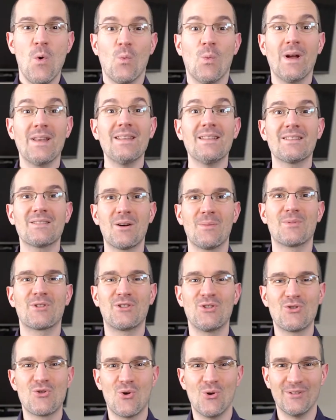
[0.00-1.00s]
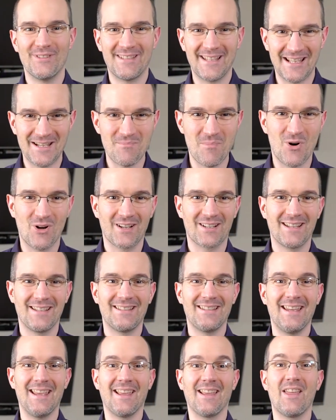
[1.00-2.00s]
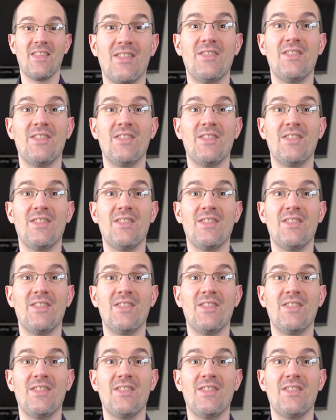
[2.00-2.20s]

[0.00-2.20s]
When it comes to content marketing,